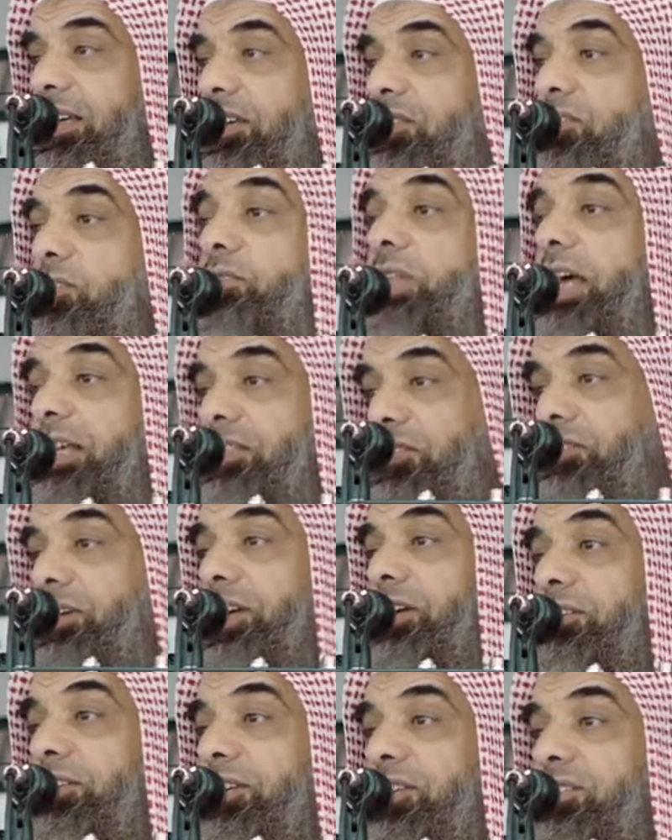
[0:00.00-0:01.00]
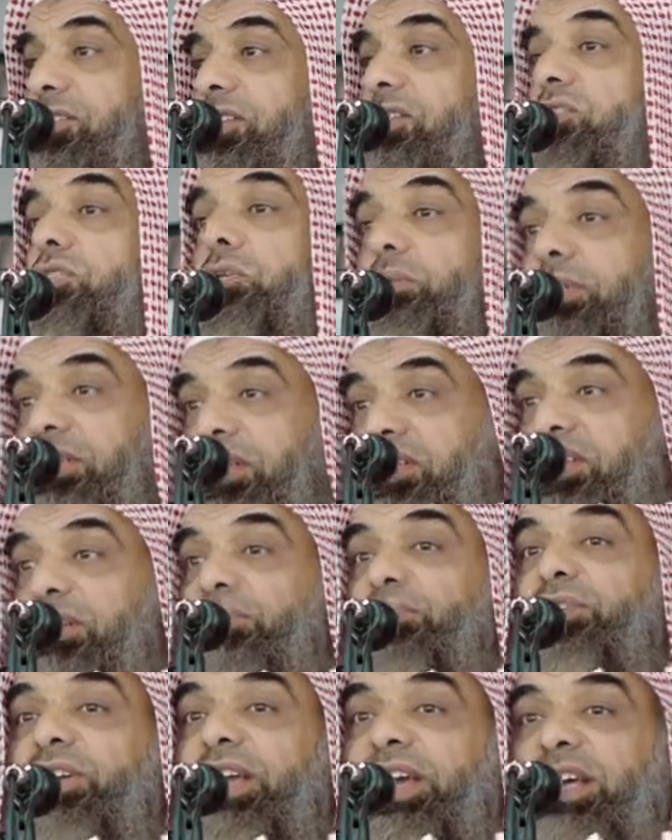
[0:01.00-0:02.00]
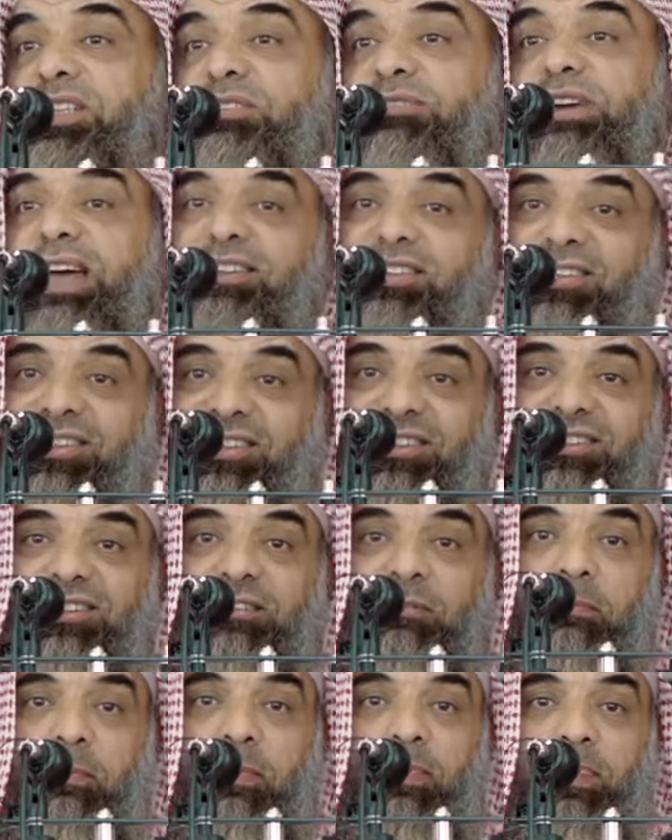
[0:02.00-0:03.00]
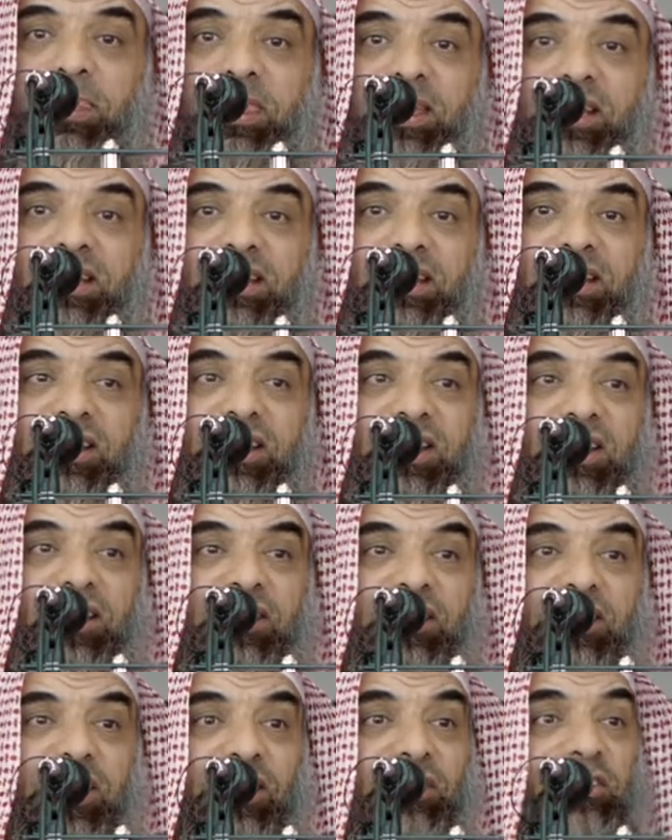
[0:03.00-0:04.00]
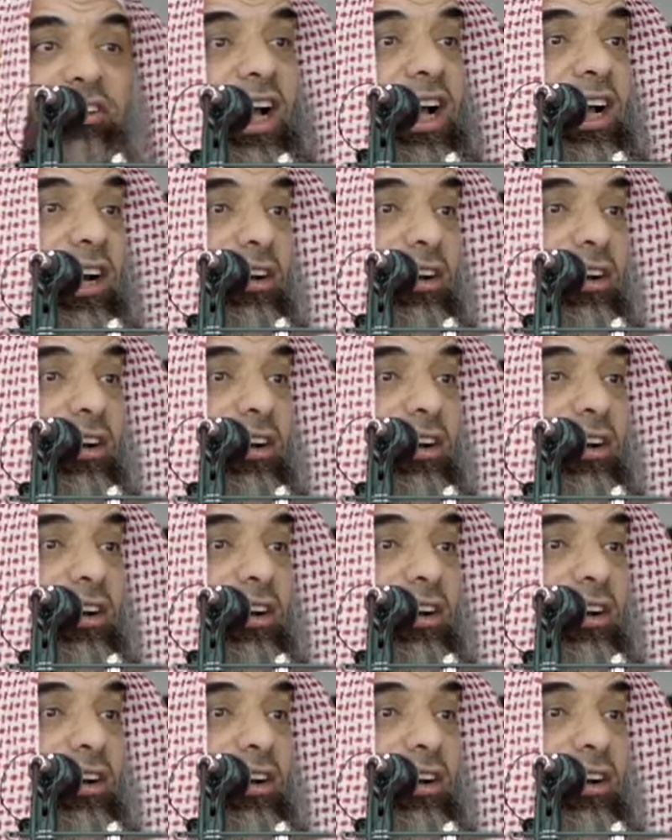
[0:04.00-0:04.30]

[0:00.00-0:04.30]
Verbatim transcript: So that's 306. So it's as if he had fasted the entire